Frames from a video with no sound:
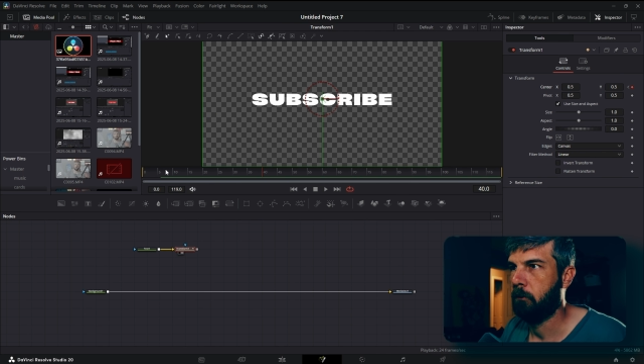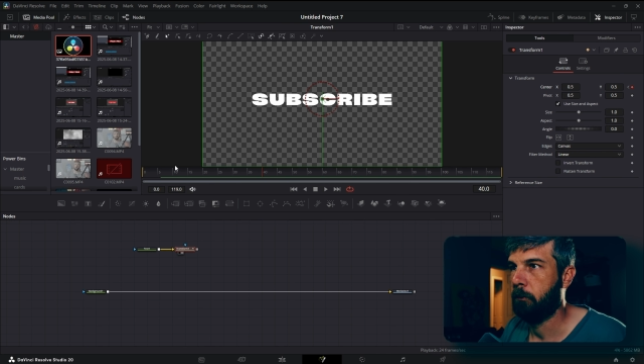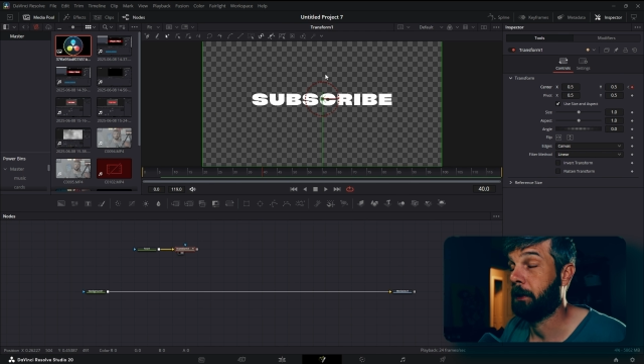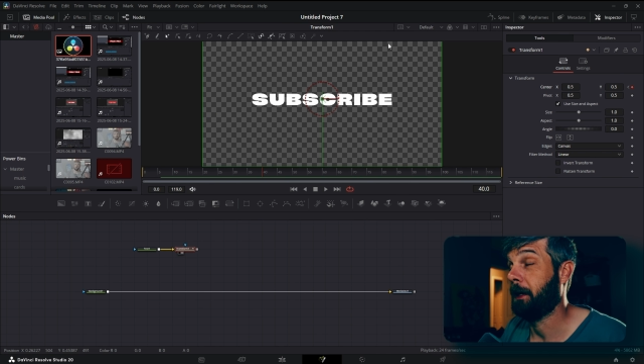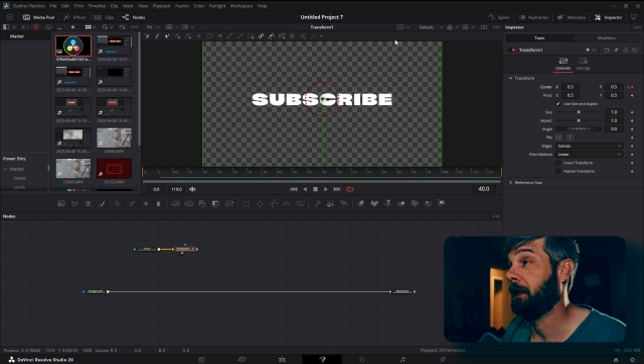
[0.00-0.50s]

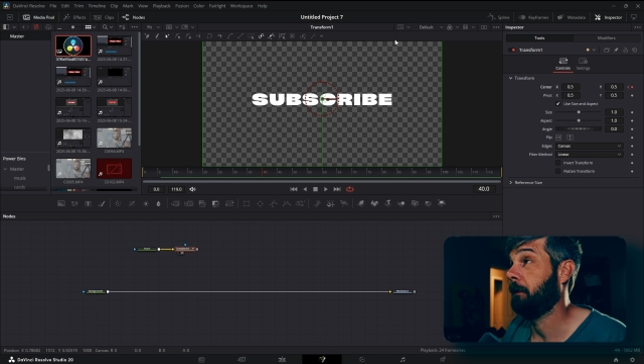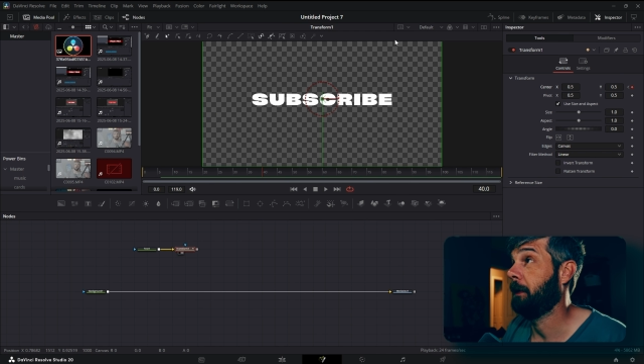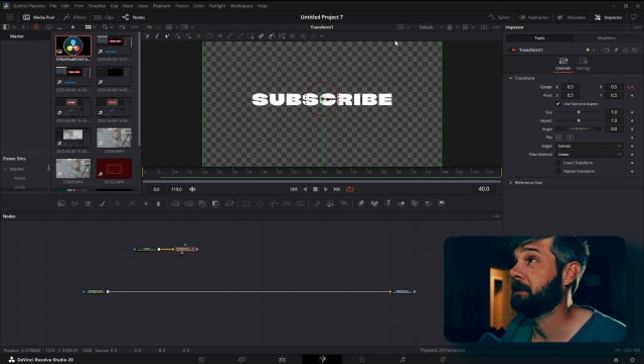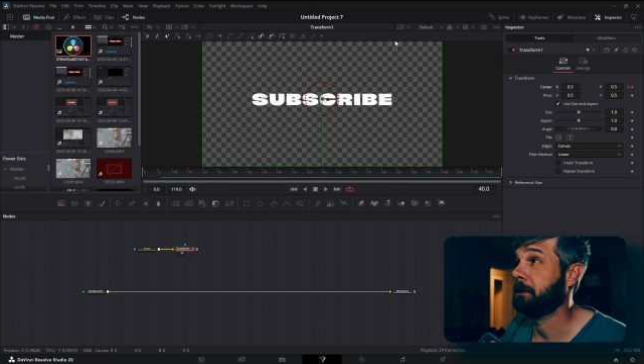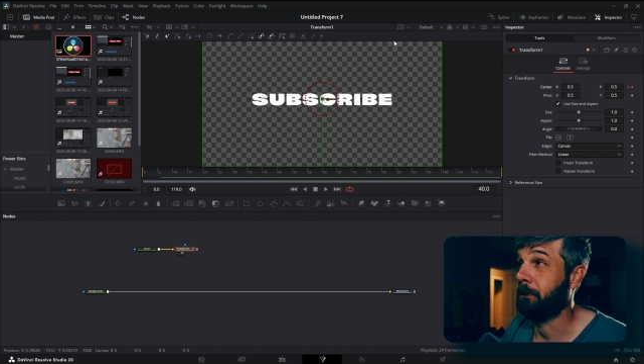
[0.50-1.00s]
But our
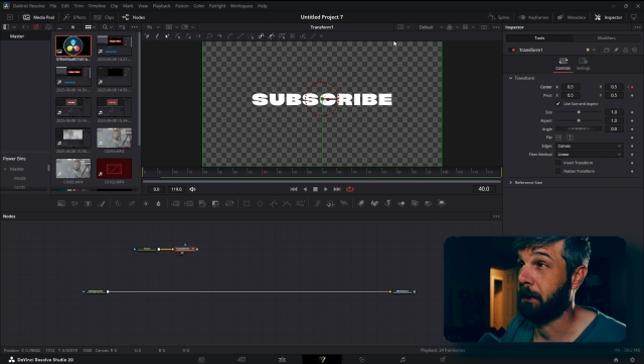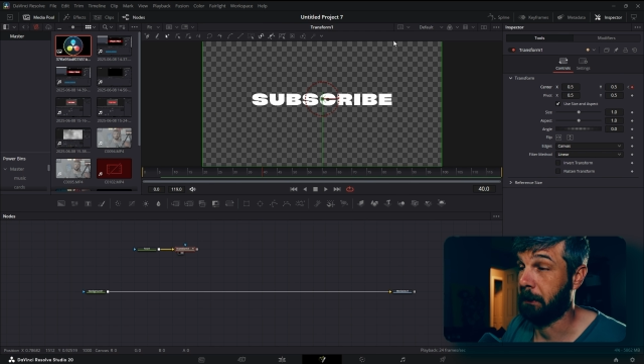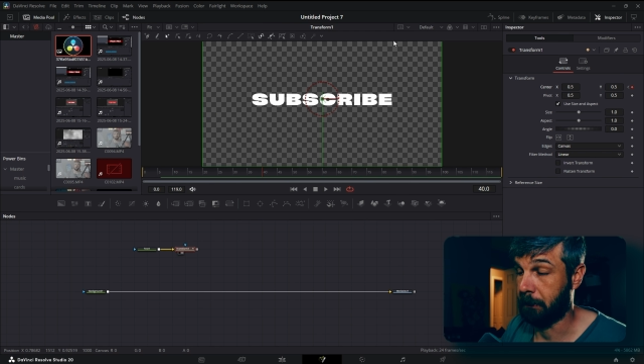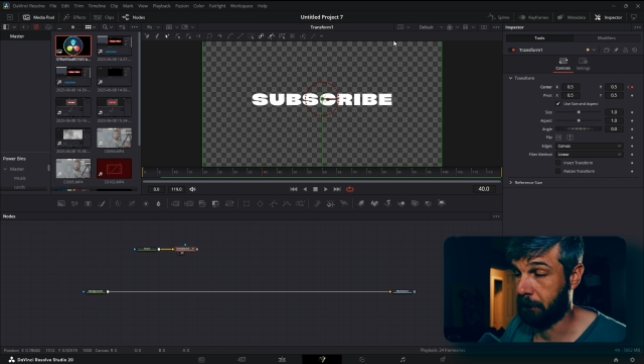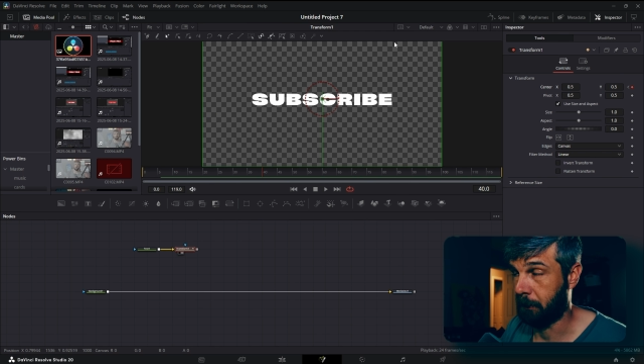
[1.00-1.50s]
animation is very
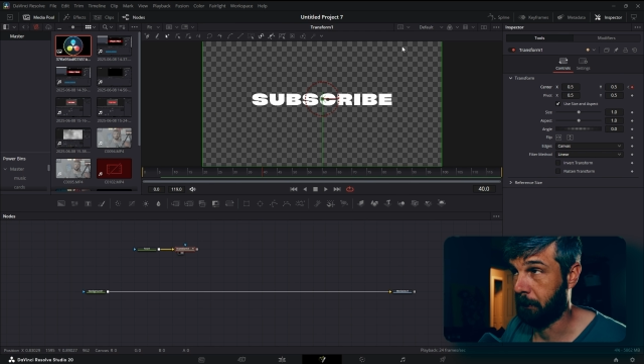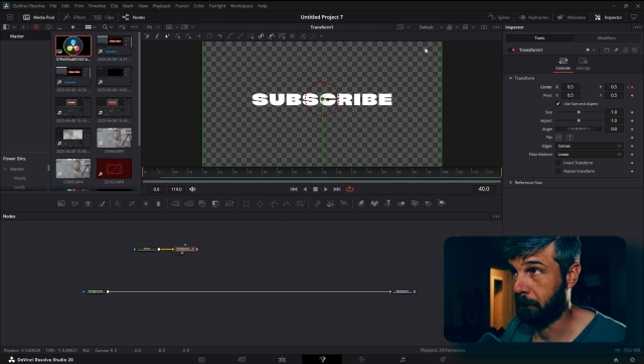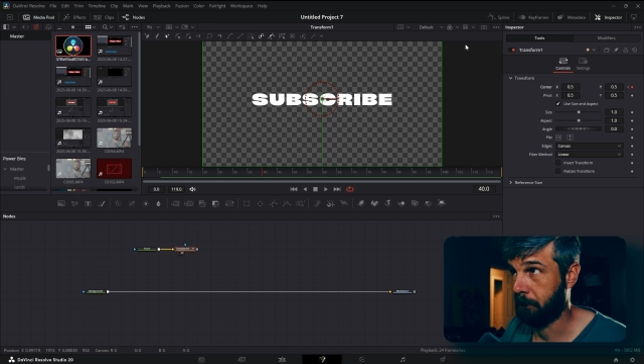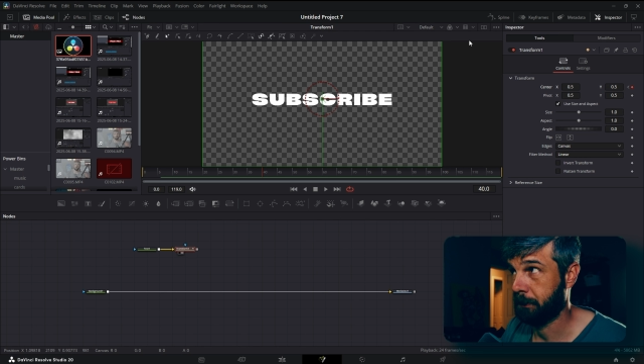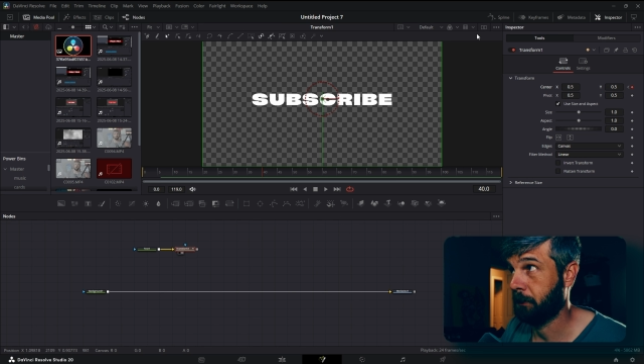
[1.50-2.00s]

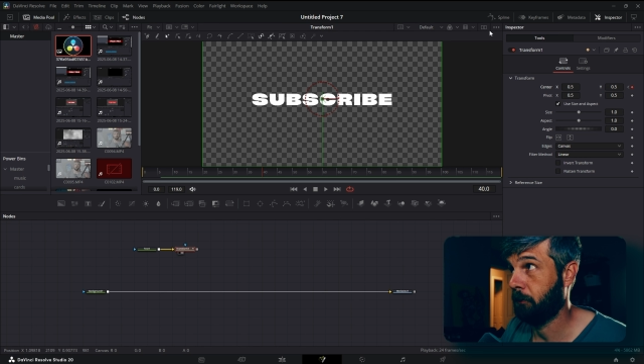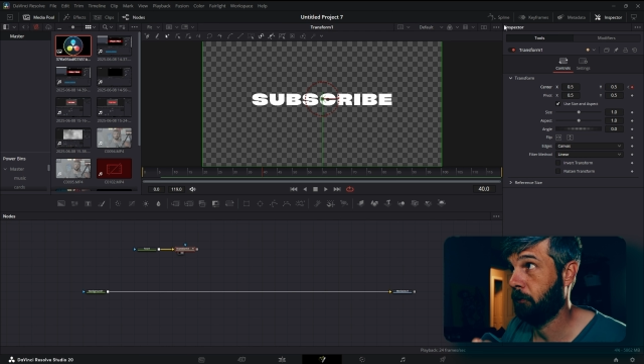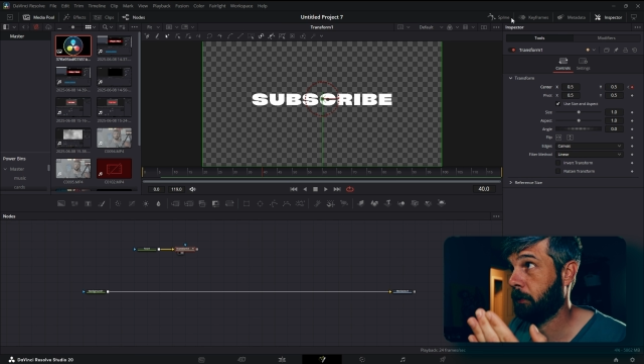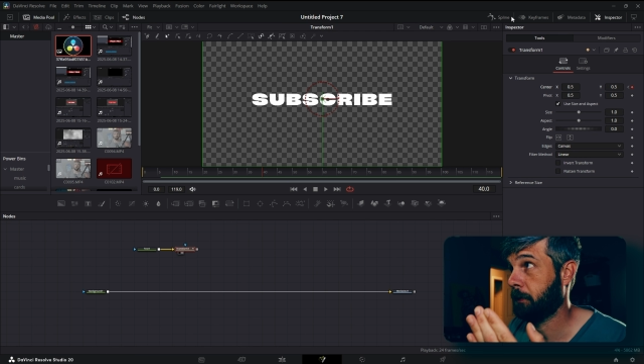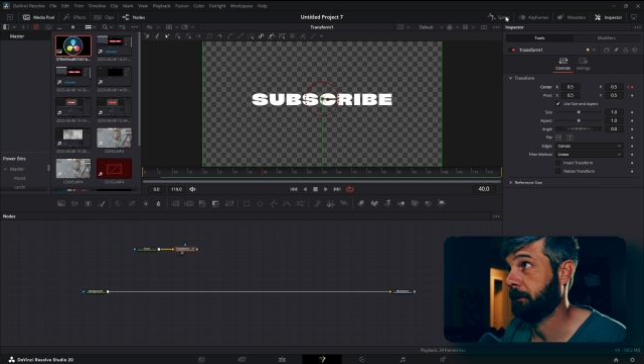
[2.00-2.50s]
linear,
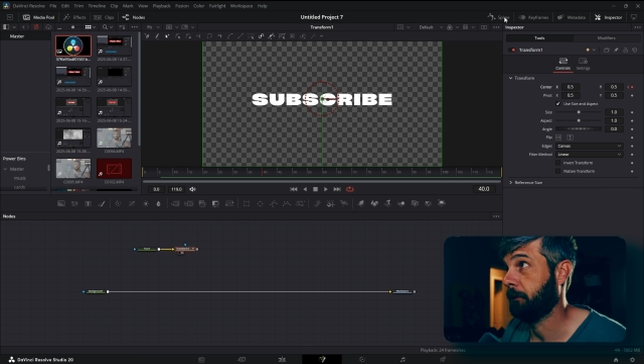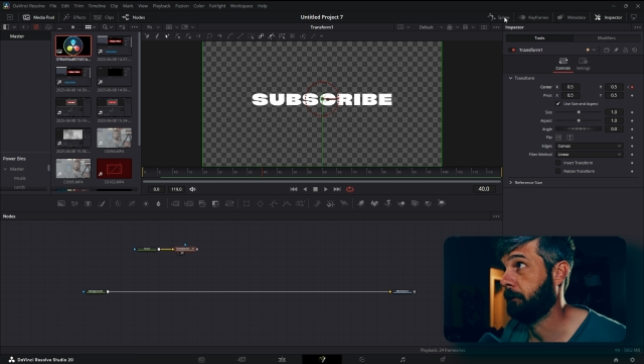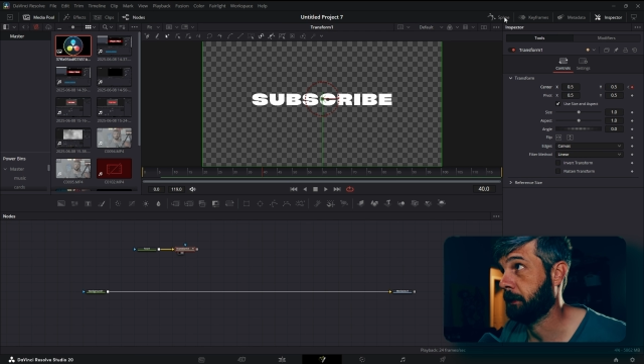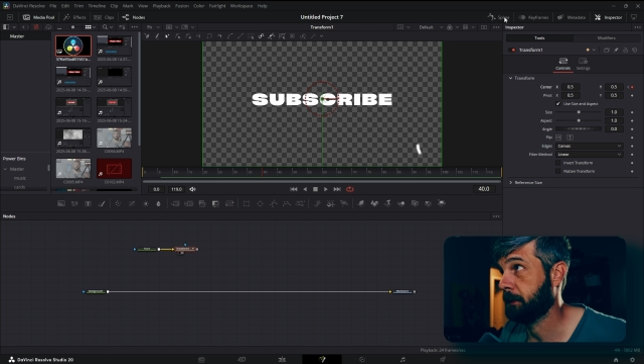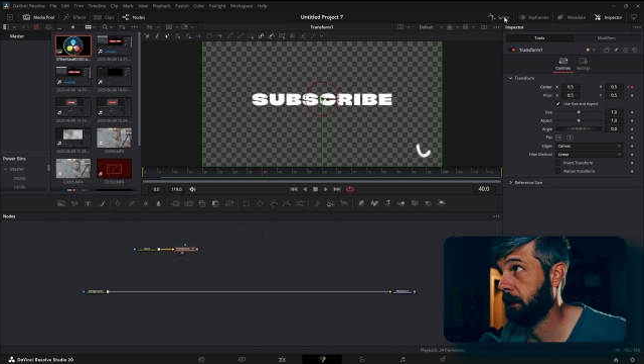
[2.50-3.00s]
so we're gonna have to
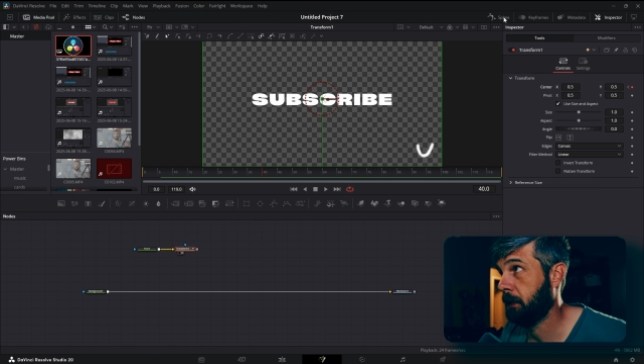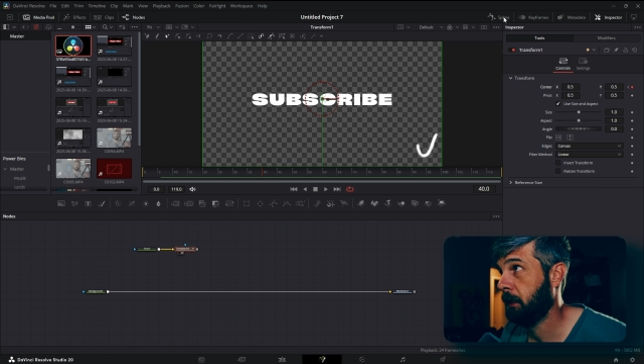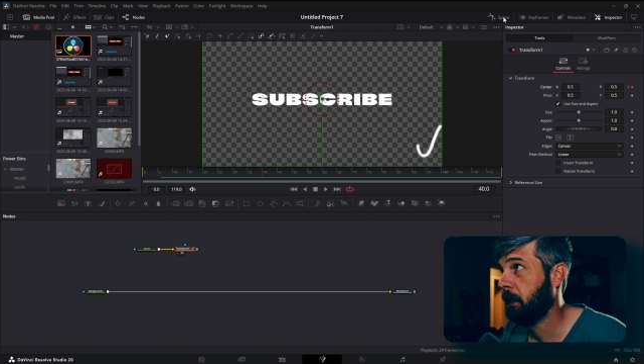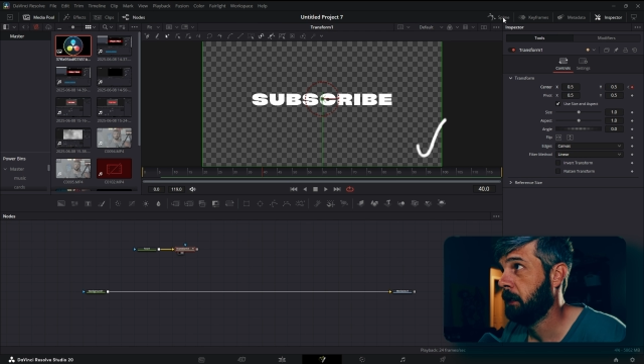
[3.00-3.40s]
fix that.